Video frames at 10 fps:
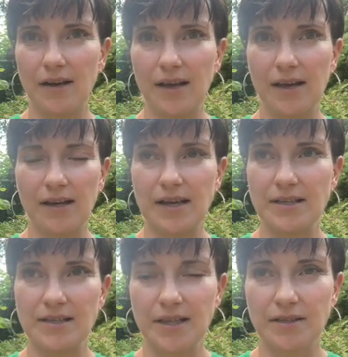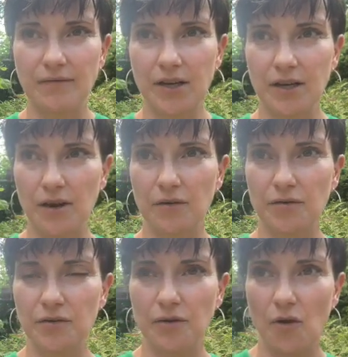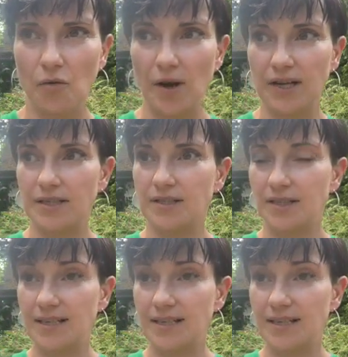it instinctively knows when it's